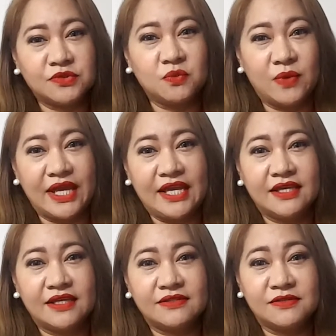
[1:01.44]
their way
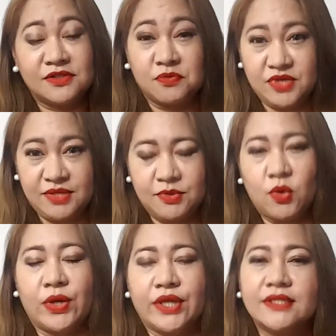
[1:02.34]
to the Supreme
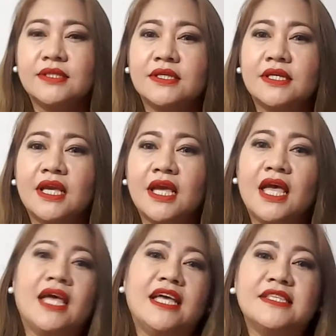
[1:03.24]
Court.
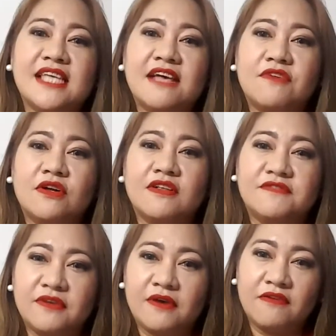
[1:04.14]
In several
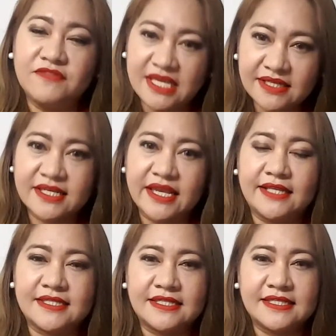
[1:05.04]
of these
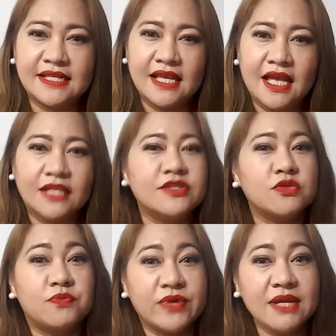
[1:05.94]
cases, the
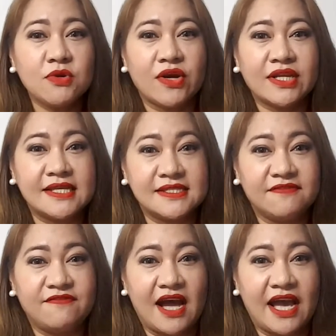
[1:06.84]
Supreme Court has
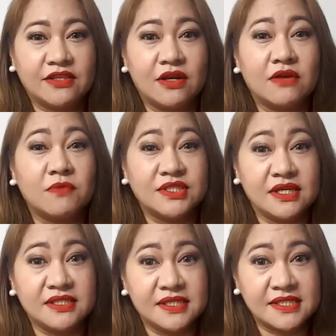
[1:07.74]
defined
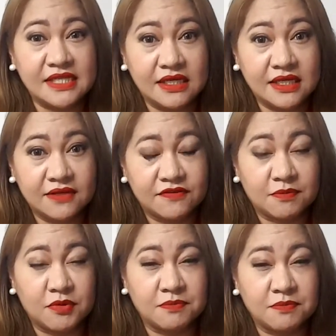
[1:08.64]
redundancy for
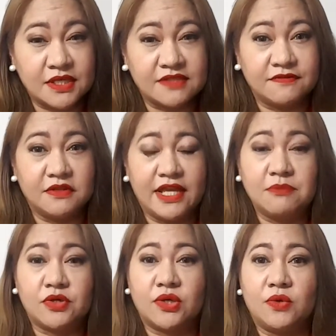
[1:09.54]
purposes of the
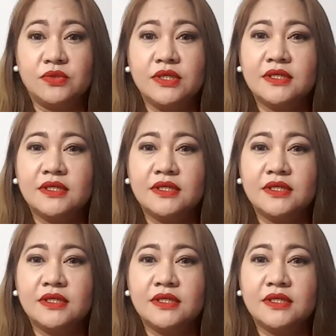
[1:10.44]
Labor Code